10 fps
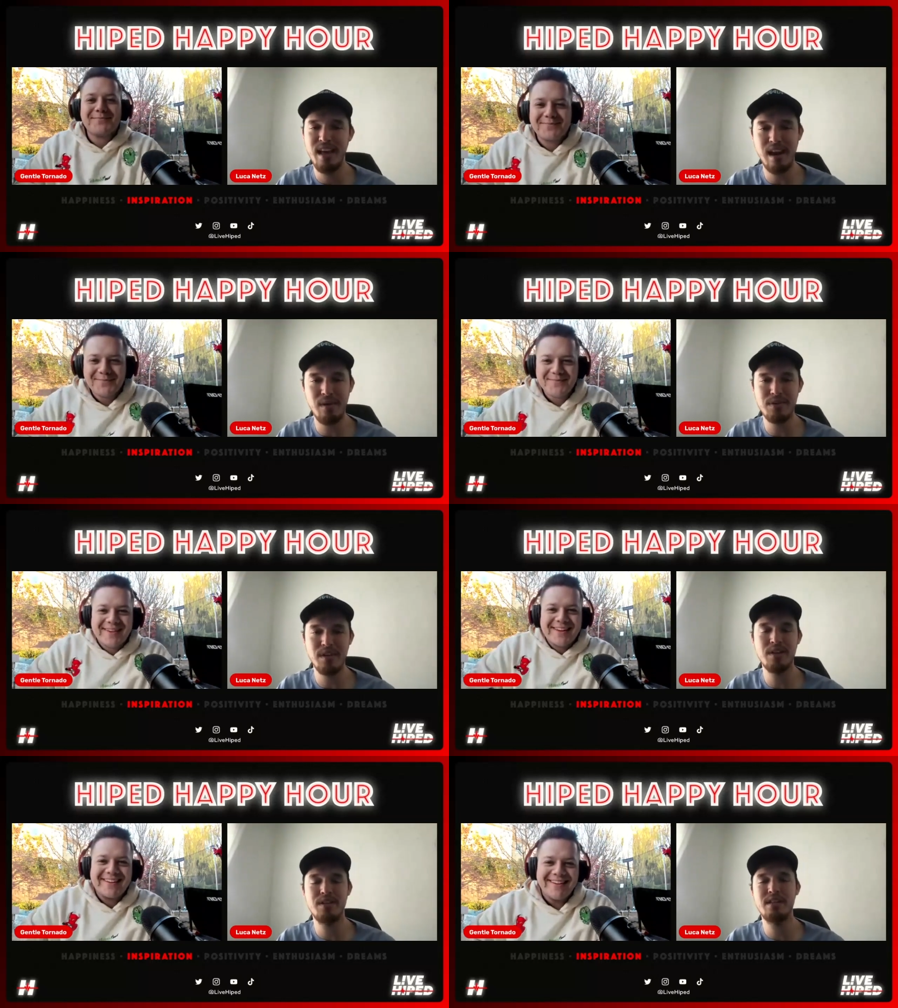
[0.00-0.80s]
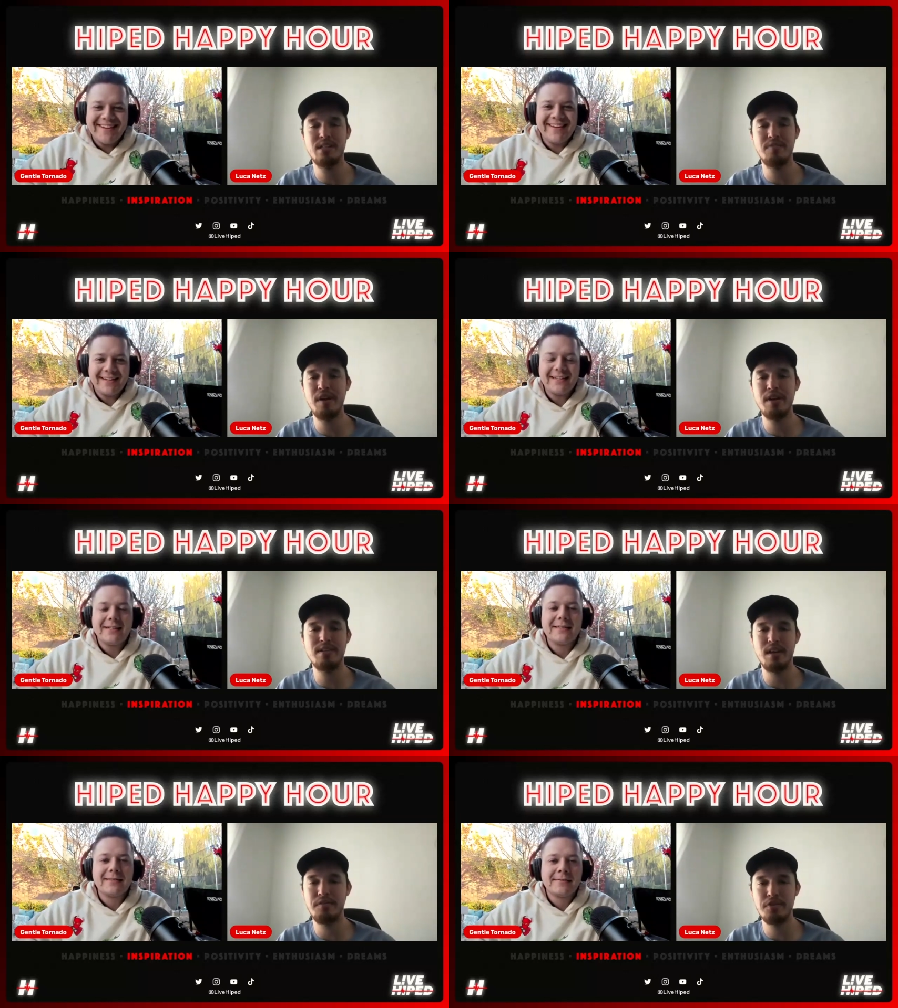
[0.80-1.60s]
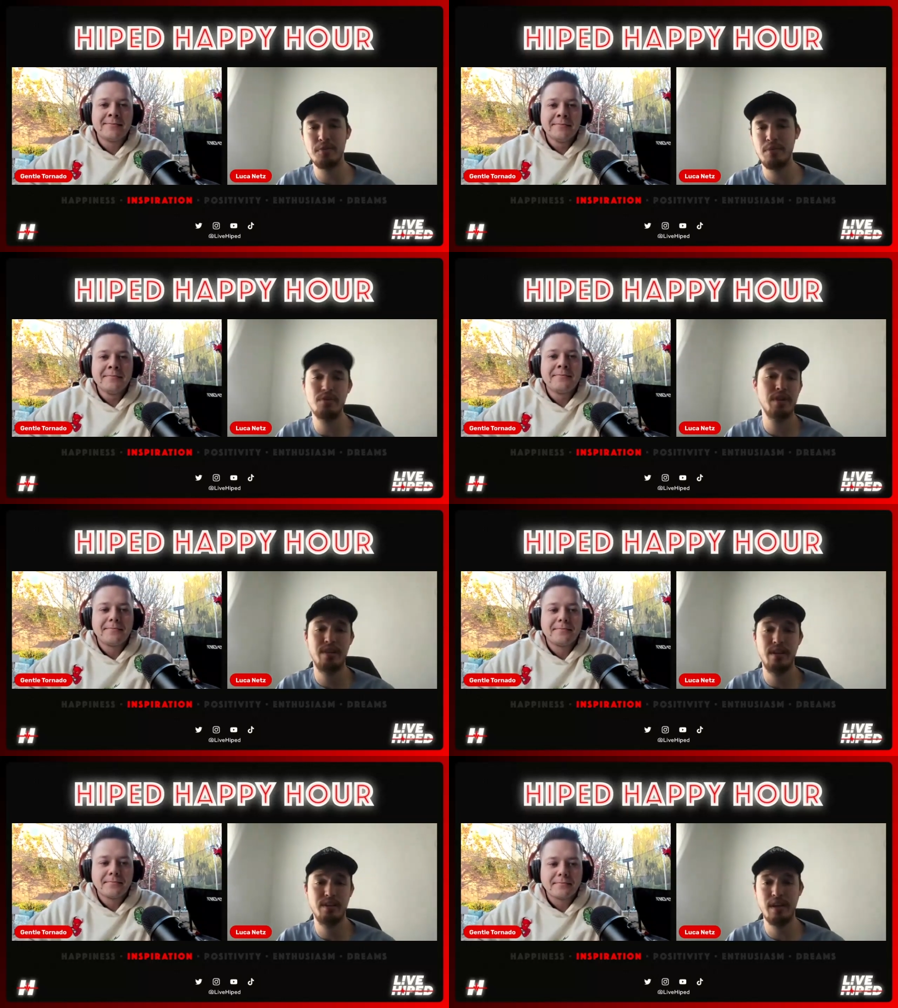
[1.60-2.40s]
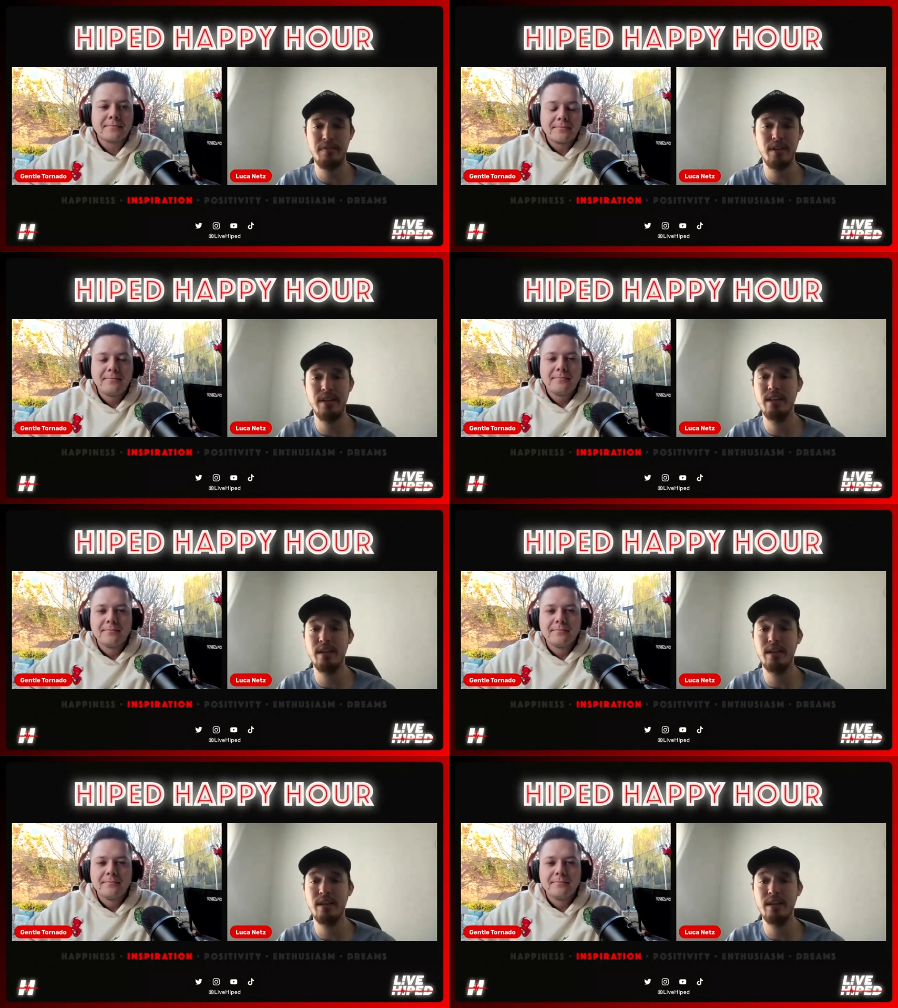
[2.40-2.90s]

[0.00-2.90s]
Speaker 1: And I was because because it's a very selfish approach, I think, definitely.